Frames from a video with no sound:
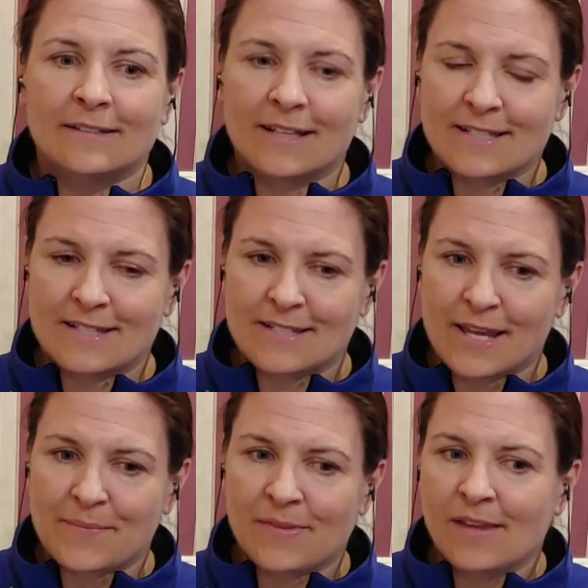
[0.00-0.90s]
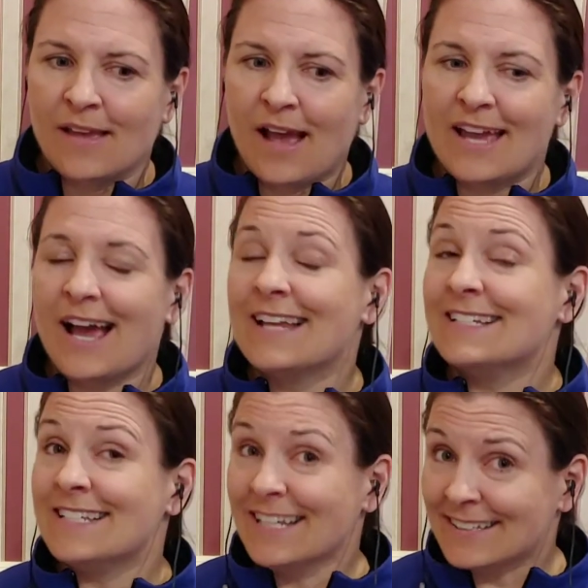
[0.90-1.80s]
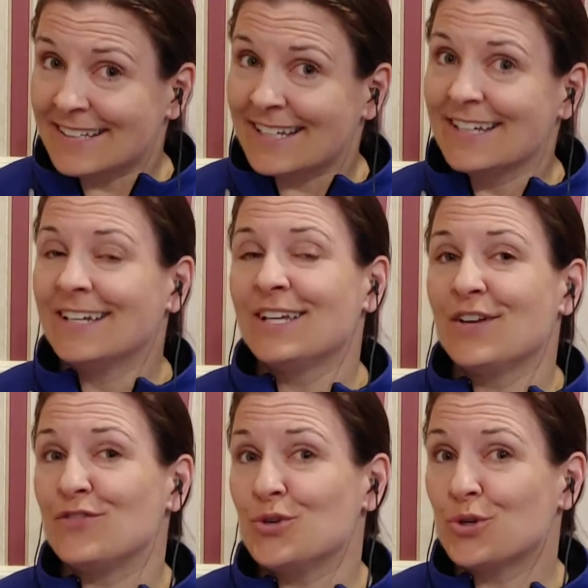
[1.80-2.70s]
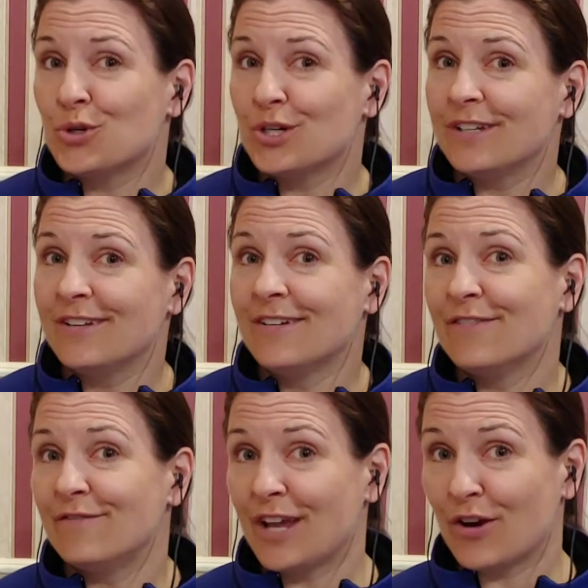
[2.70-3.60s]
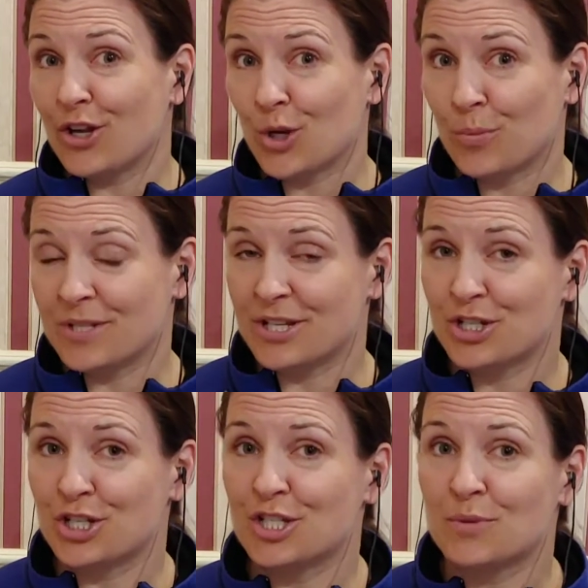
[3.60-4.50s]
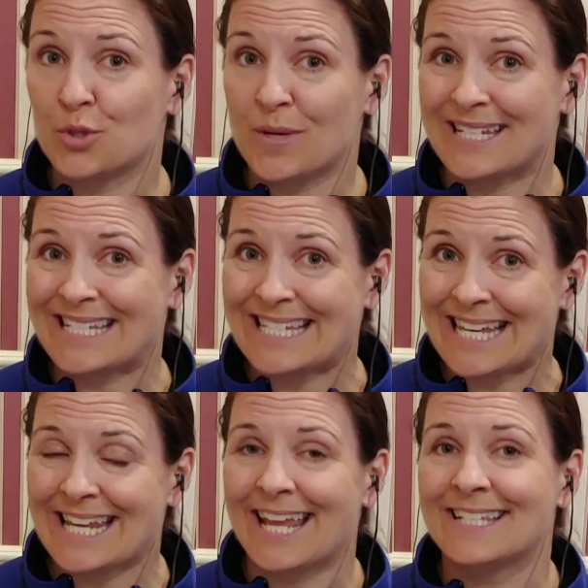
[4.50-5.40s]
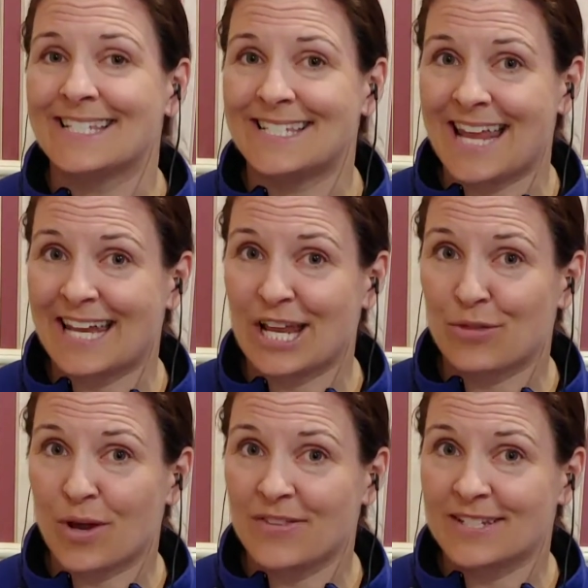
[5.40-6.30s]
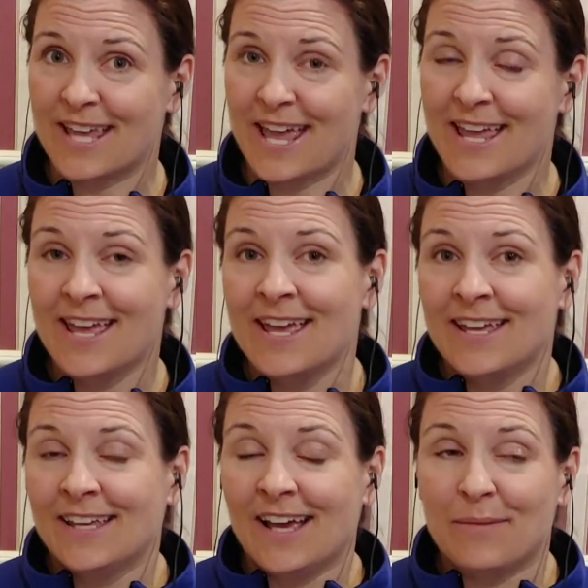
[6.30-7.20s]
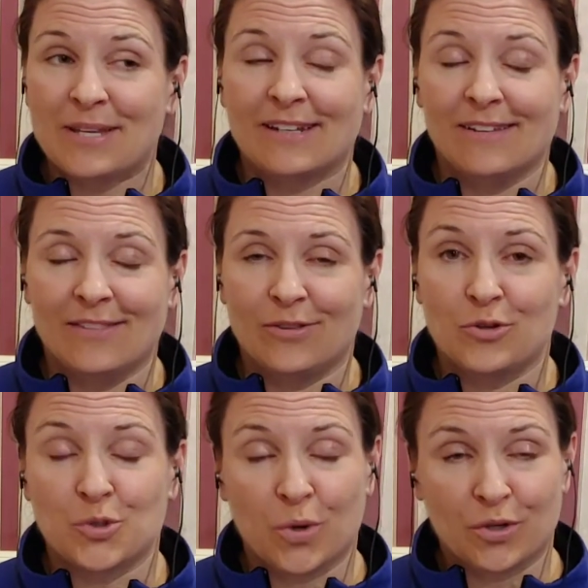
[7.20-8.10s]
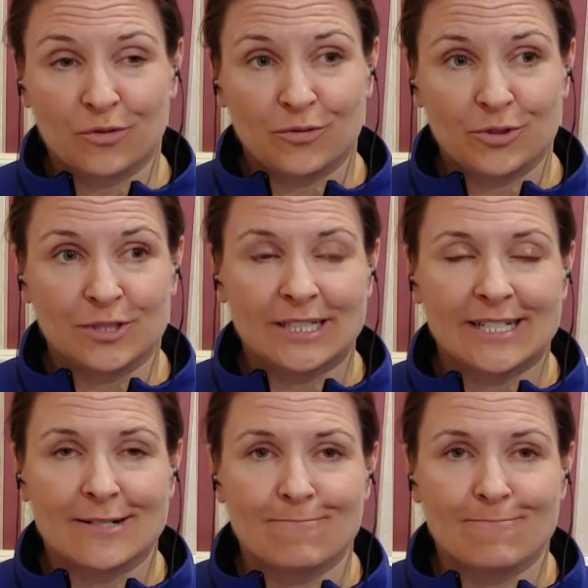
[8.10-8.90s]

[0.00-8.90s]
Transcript: Let's see. Ideally, if you could vary your positions between sitting and standing throughout the day, I mean, those wonderful